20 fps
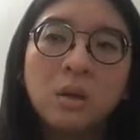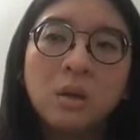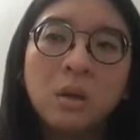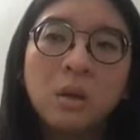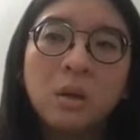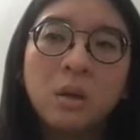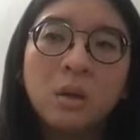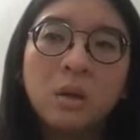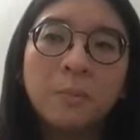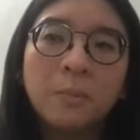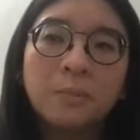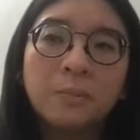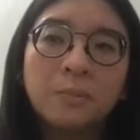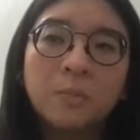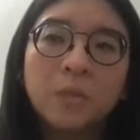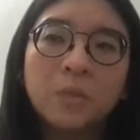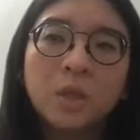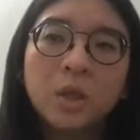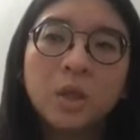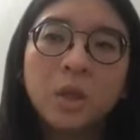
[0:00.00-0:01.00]

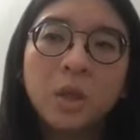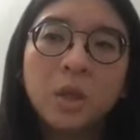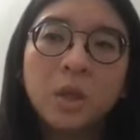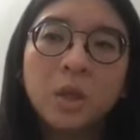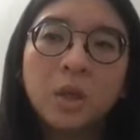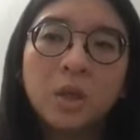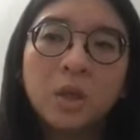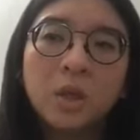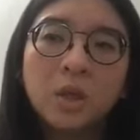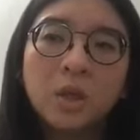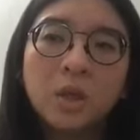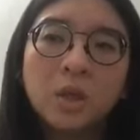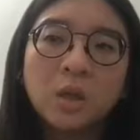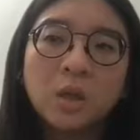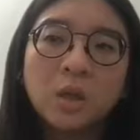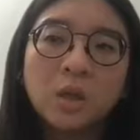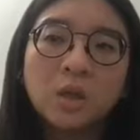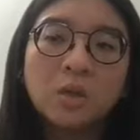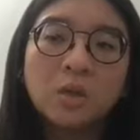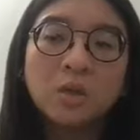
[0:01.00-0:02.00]
the
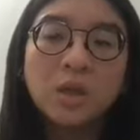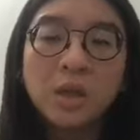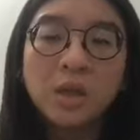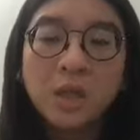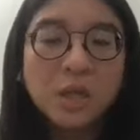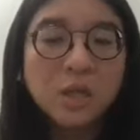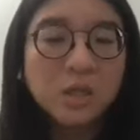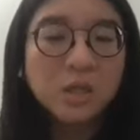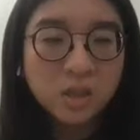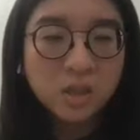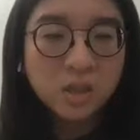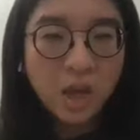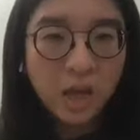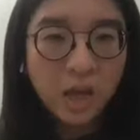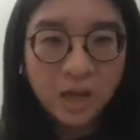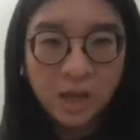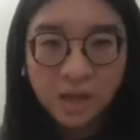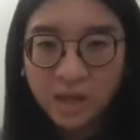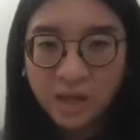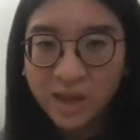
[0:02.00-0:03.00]
thing is
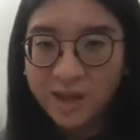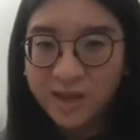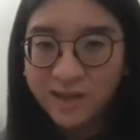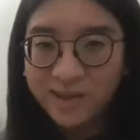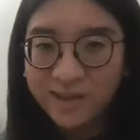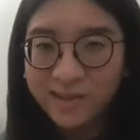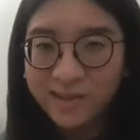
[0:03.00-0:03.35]
I